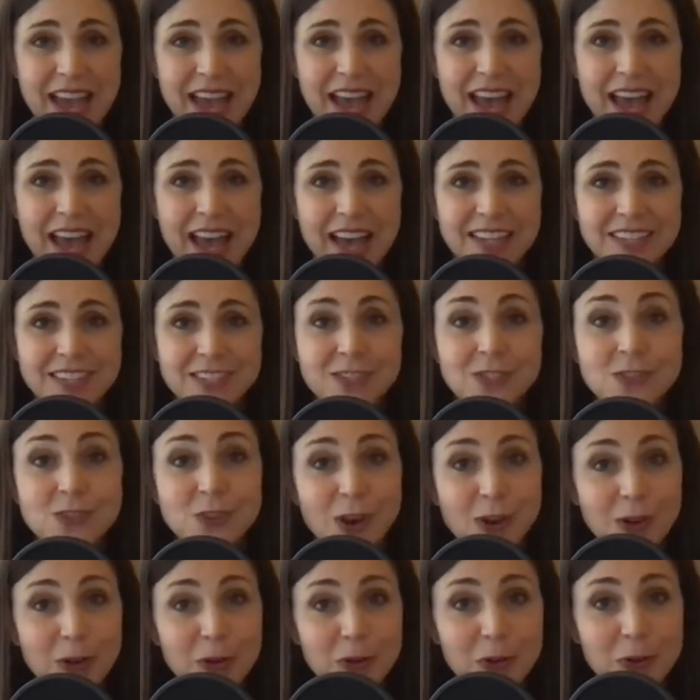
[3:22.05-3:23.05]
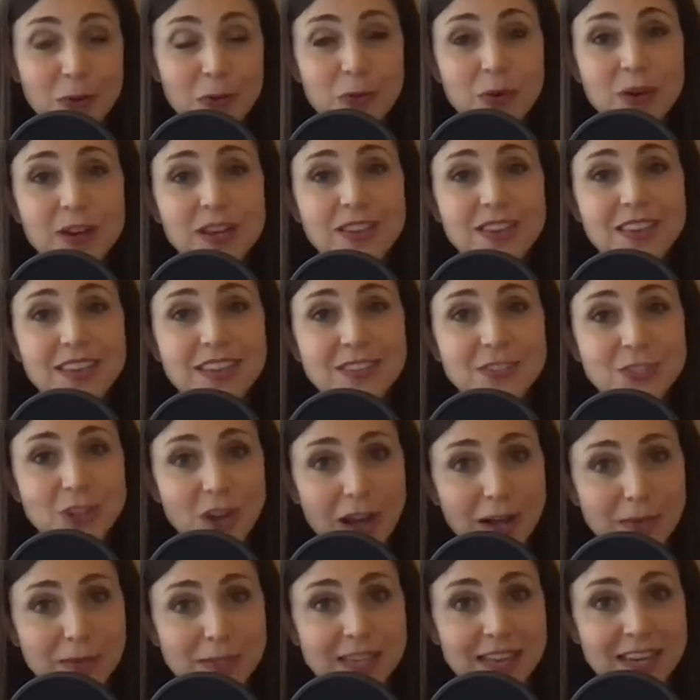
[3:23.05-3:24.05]
and to struggle with
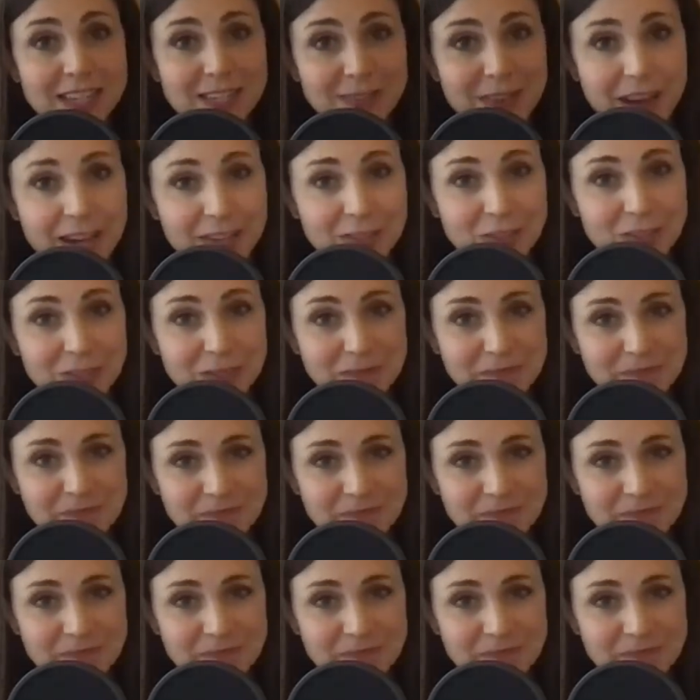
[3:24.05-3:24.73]
job satisfaction.